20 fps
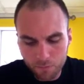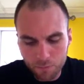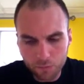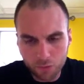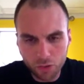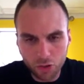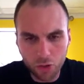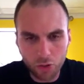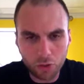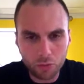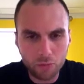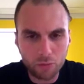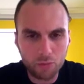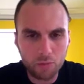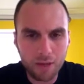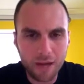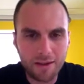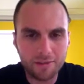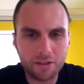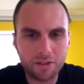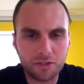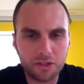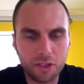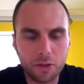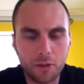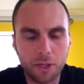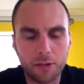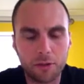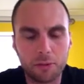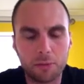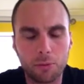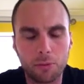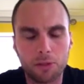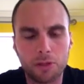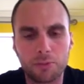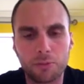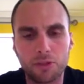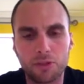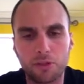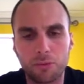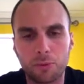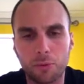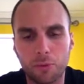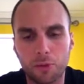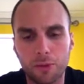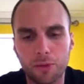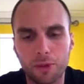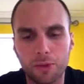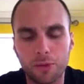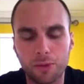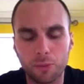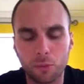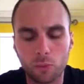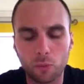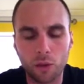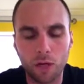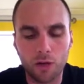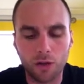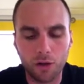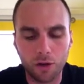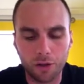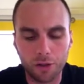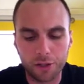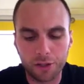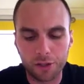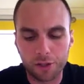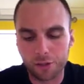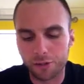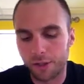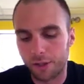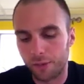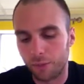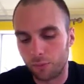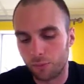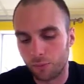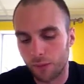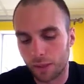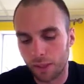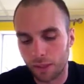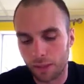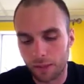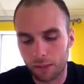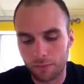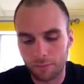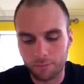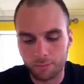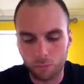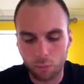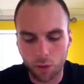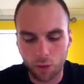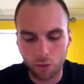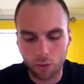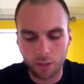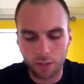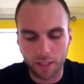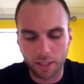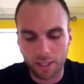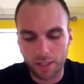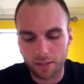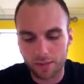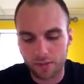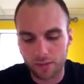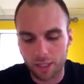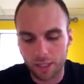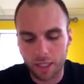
So obviously you want your report to be supported and well argued and well organized,